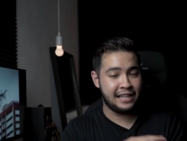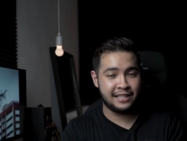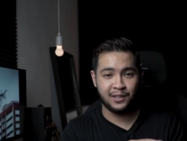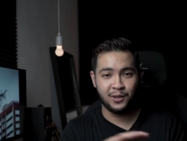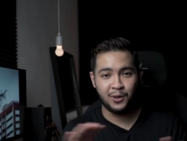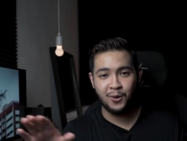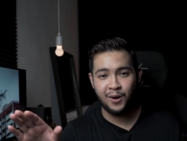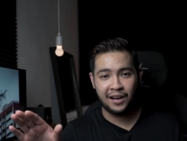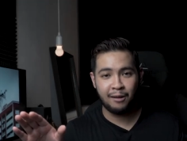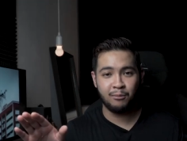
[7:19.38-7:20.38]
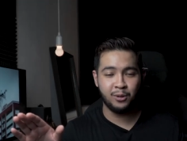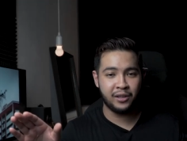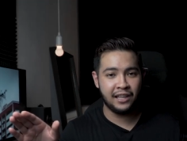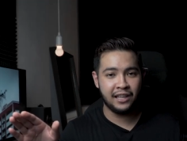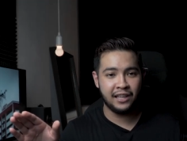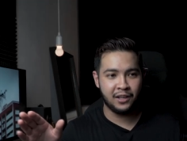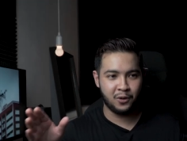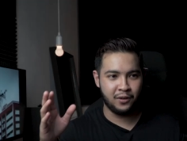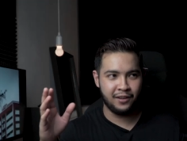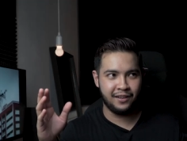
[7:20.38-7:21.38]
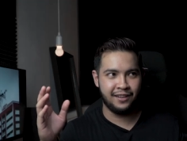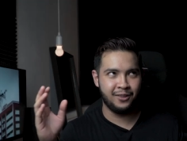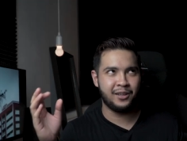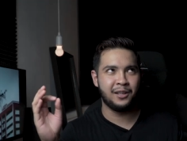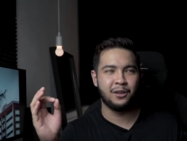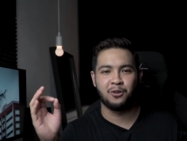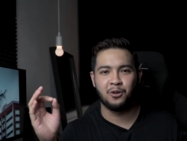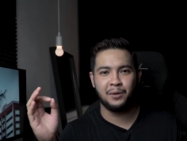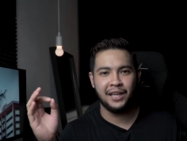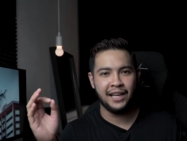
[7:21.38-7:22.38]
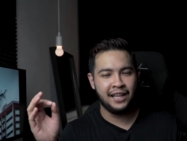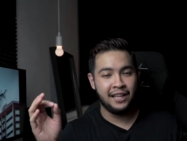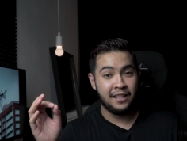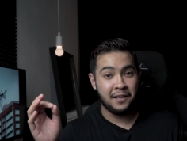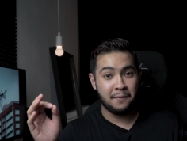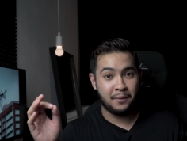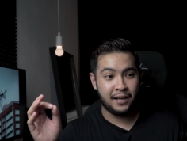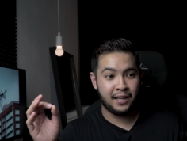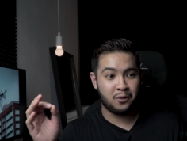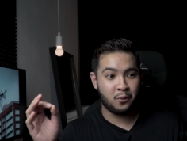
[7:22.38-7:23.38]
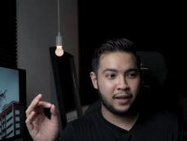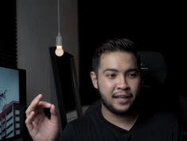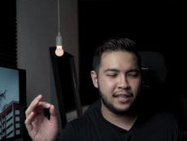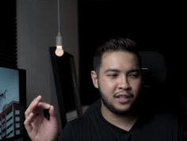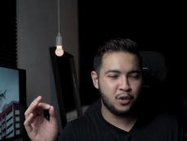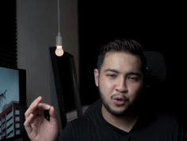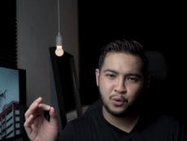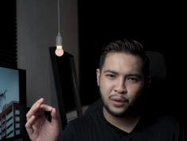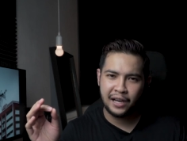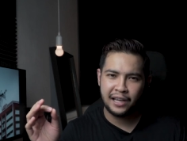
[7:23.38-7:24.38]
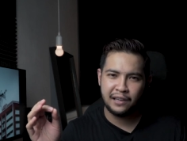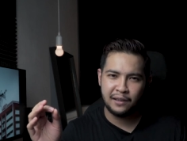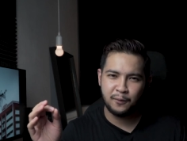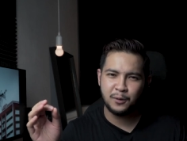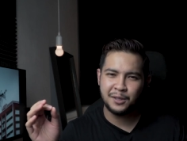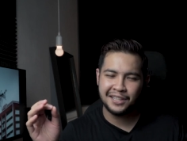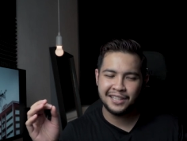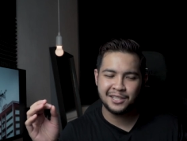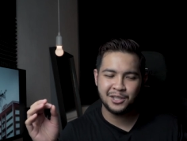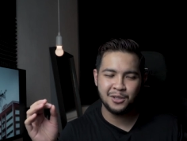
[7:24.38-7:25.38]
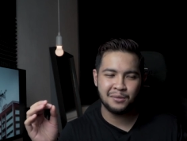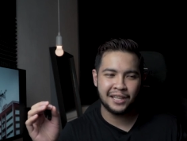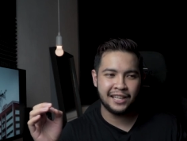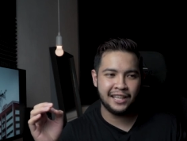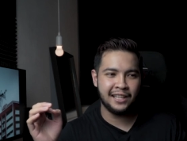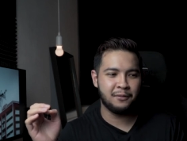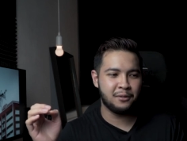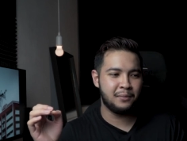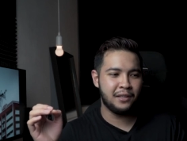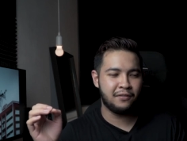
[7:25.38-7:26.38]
It's no harm looking to grow big, but when you do, I would assume that it will be